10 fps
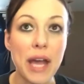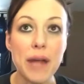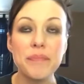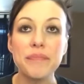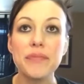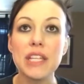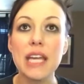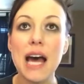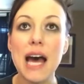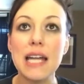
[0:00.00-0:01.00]
Okay,
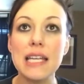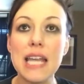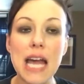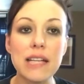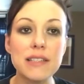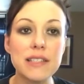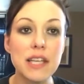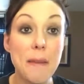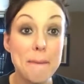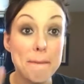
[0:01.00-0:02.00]

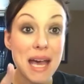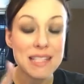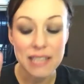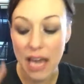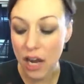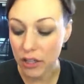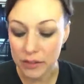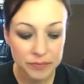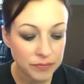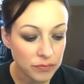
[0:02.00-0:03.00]
next,
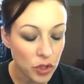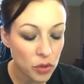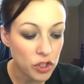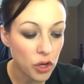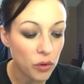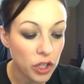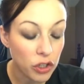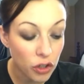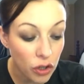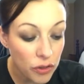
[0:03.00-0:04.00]
mascara. No joke.
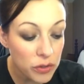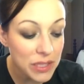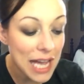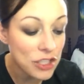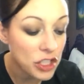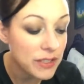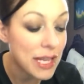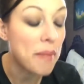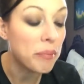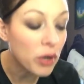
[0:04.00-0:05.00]
Curl those
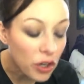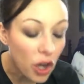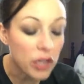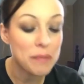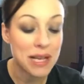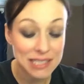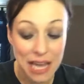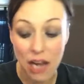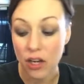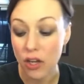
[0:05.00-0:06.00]
lashes and put on
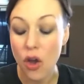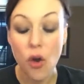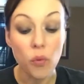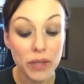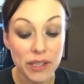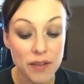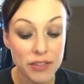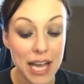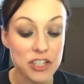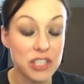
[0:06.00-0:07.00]
mascara. We
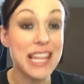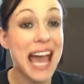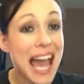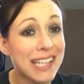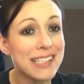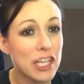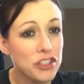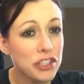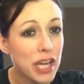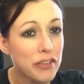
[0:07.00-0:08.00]
love lashes, and it's
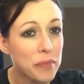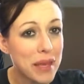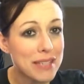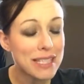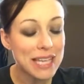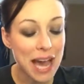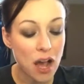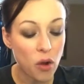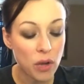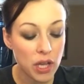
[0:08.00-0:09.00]
actually kind of amazing
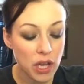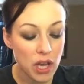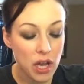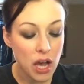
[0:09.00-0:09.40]
how